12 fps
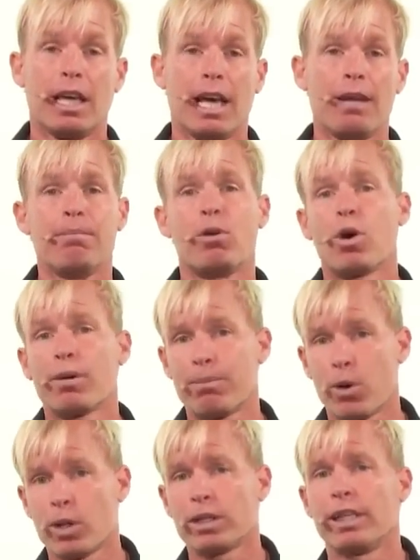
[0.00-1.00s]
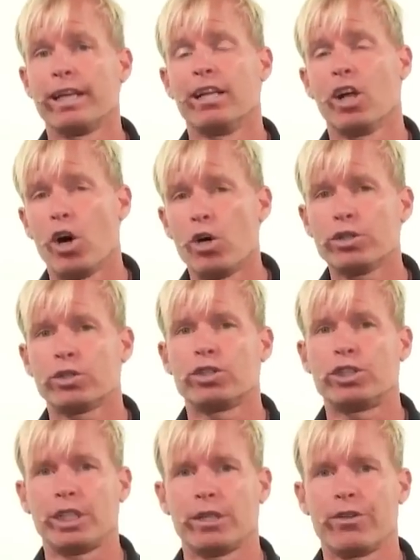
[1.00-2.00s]
And more importantly, I'll also
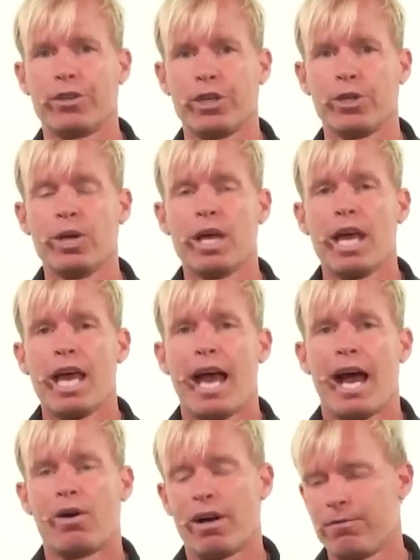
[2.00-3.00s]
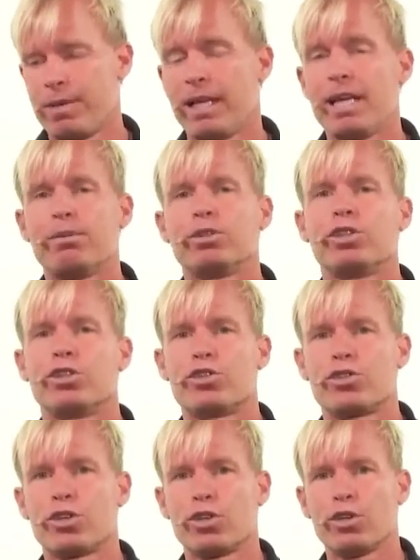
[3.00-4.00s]
share with you how I've been able to
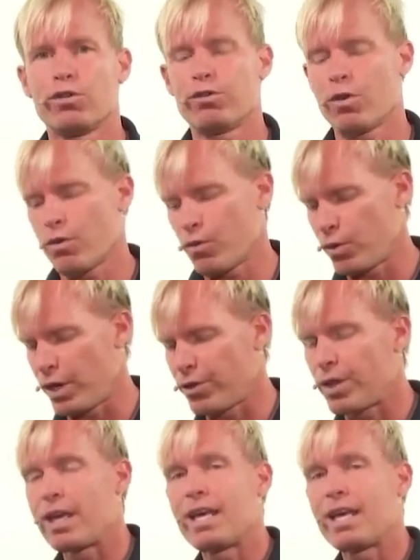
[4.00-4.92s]
serve with